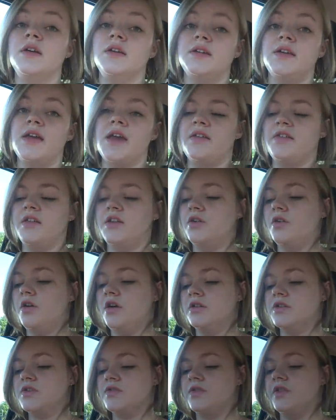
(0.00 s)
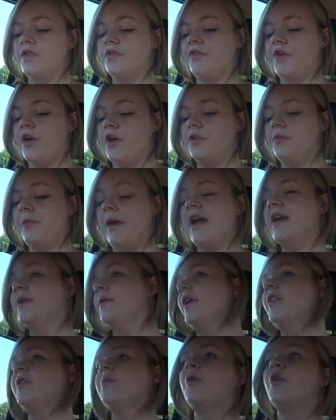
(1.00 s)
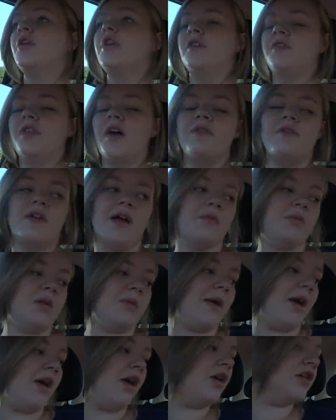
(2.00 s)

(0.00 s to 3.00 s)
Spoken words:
Yeah, they're not answering the phone. But anyway, the point of that ramble about